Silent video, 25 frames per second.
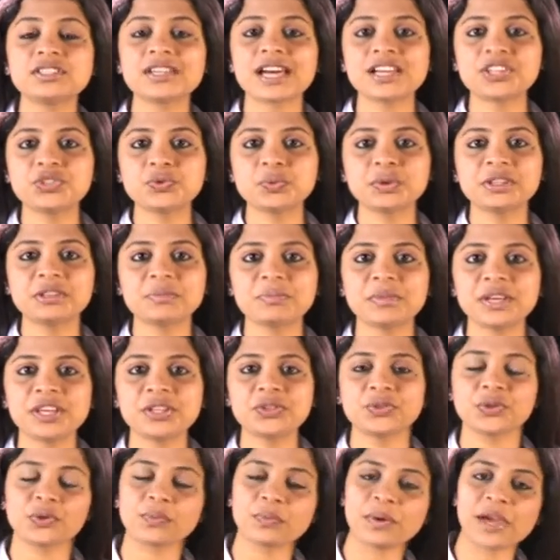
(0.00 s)
in touch with
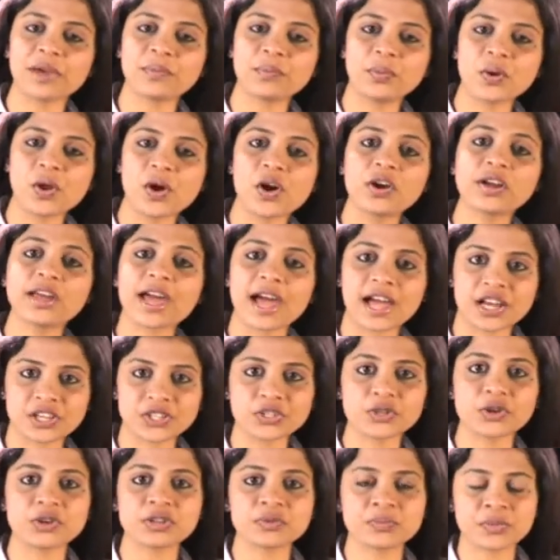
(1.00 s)
me through my blog
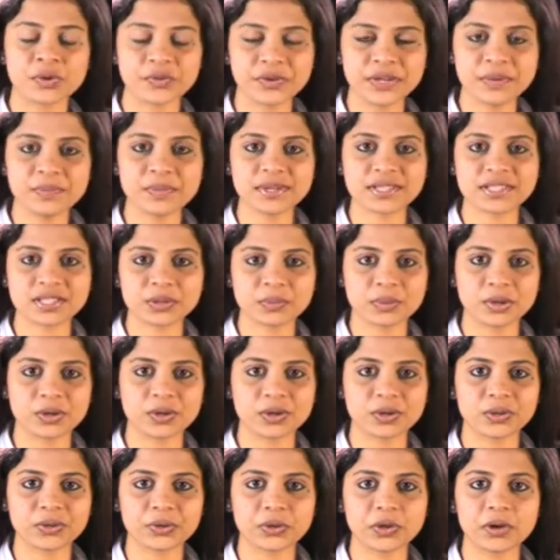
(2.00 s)

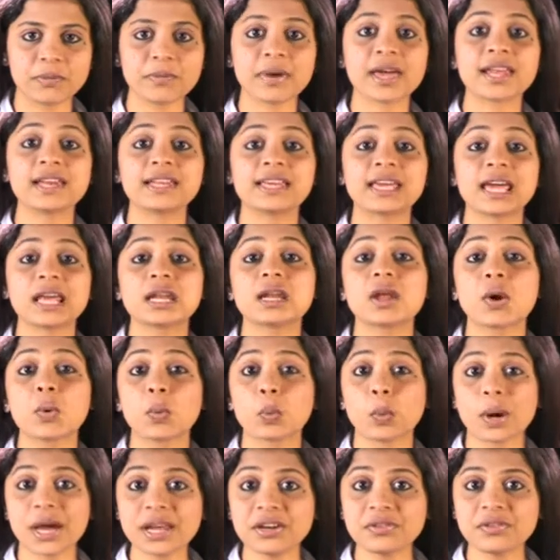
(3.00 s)
ash.marinebusttv.com and get
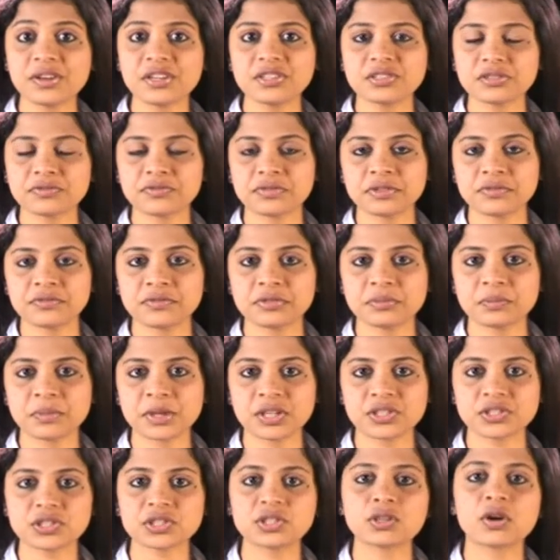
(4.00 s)
wide range of
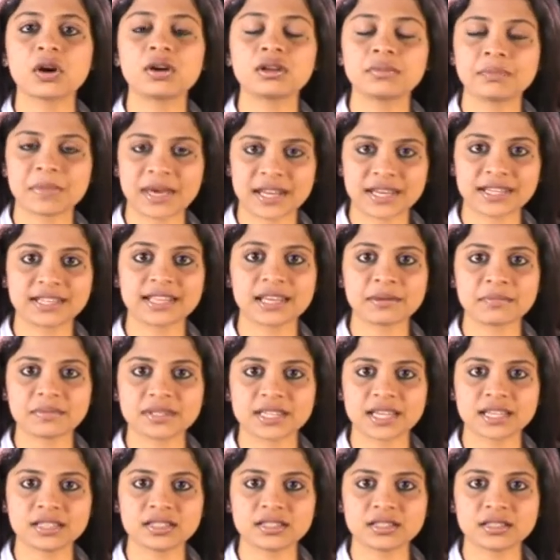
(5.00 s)
information on maritime
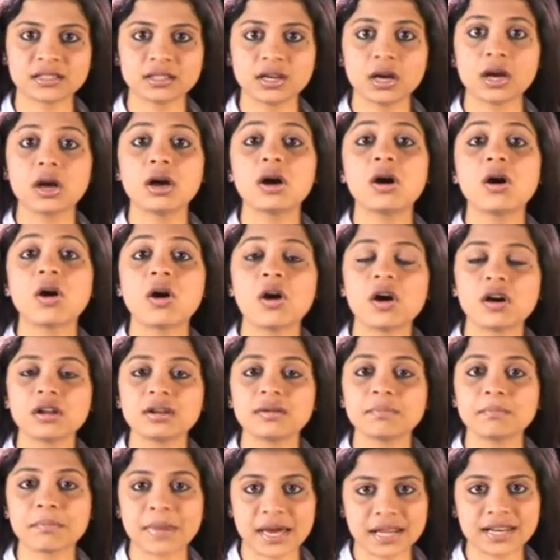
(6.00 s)
sector
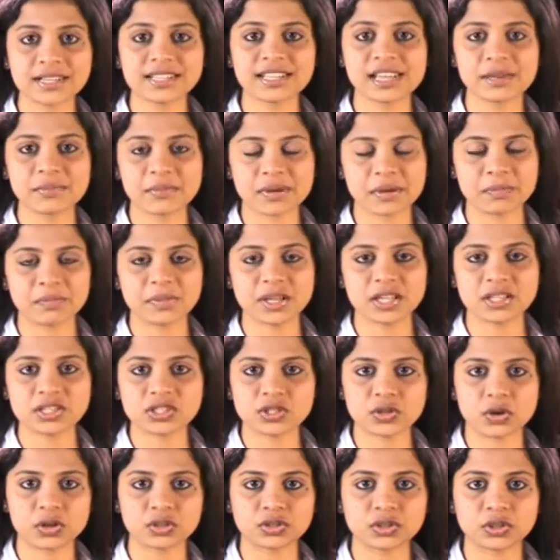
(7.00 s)
on
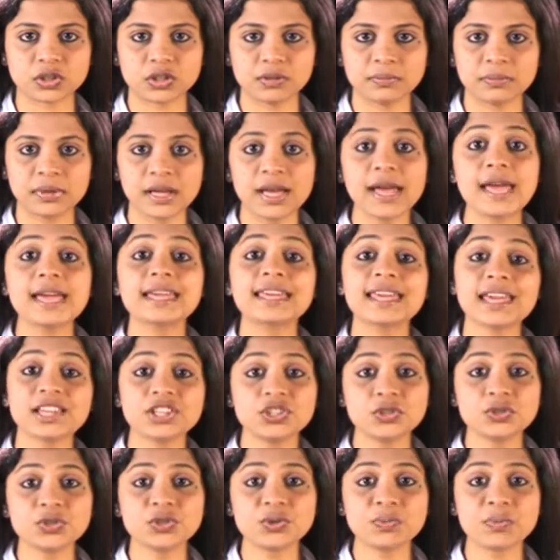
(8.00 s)
maritimeupdates.com.
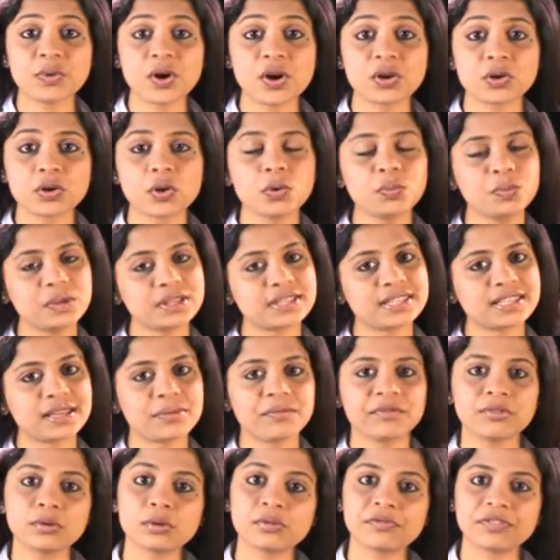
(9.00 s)
Catch you tomorrow with
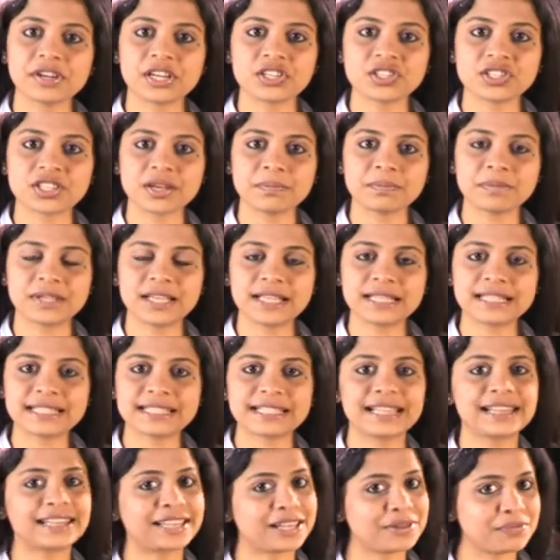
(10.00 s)
some more fresh updates.
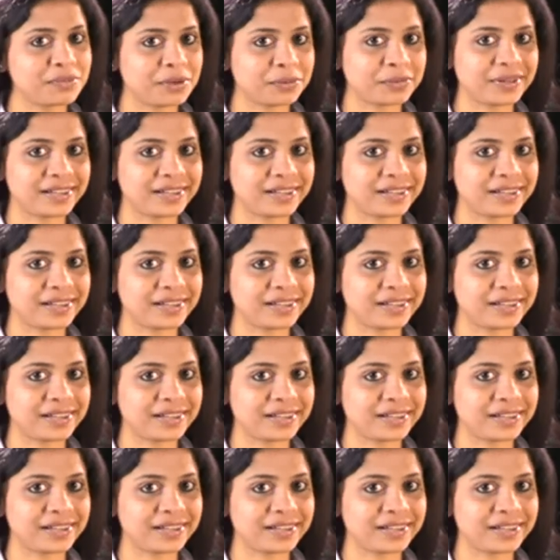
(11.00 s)
Till then,